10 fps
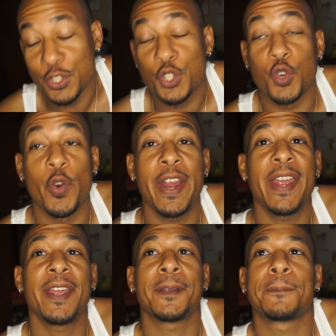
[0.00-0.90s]

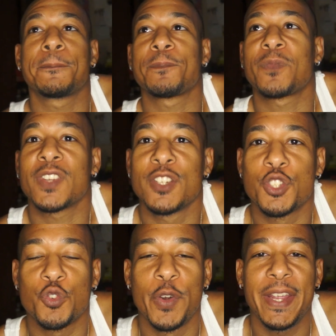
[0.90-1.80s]
Trig
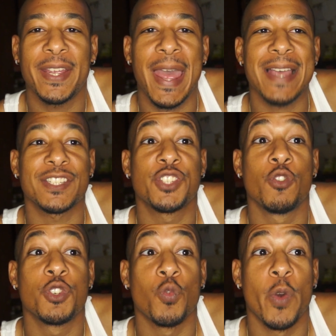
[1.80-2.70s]
has the
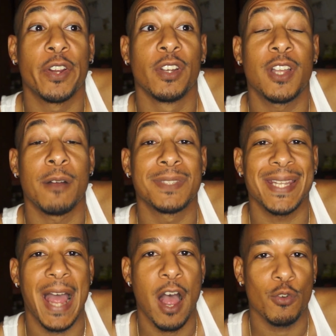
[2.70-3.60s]
social worker come to
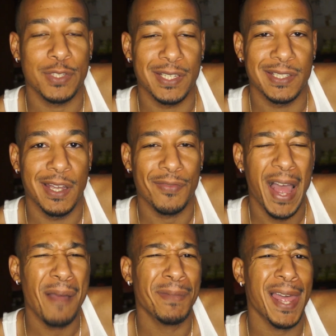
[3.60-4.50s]
the house and stuff.
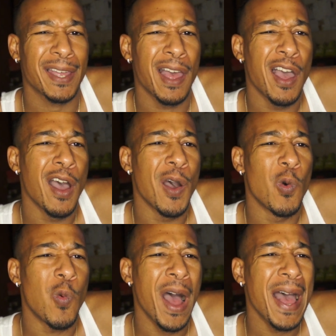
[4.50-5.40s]
I'm like,
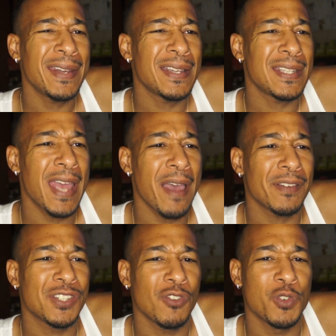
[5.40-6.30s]
why does he have
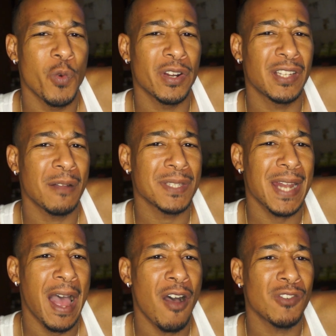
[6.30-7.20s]
the social worker come to
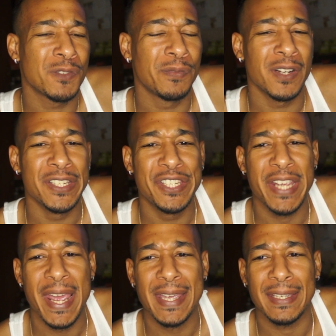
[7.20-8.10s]
the house for
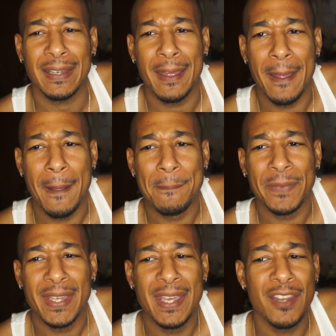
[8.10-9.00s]
Jake?
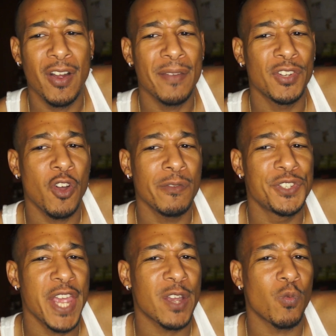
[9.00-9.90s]
He don't even know if
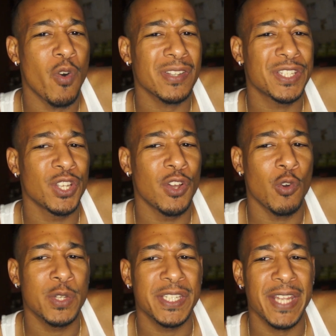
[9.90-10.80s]
Jake wants to
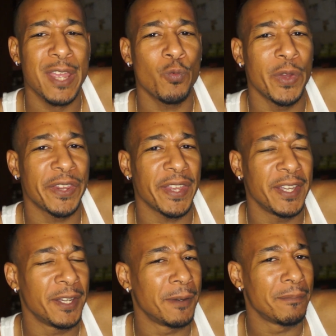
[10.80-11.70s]
go stay with
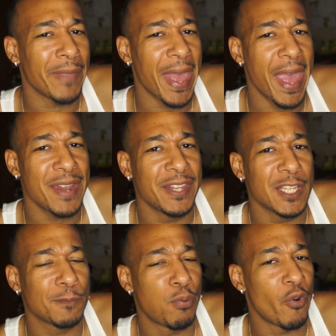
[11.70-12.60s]
him at
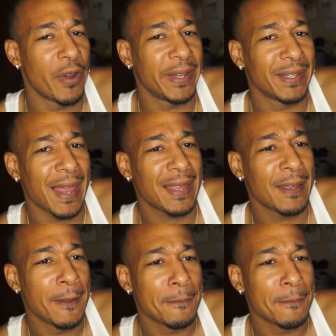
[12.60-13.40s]
this point. Like,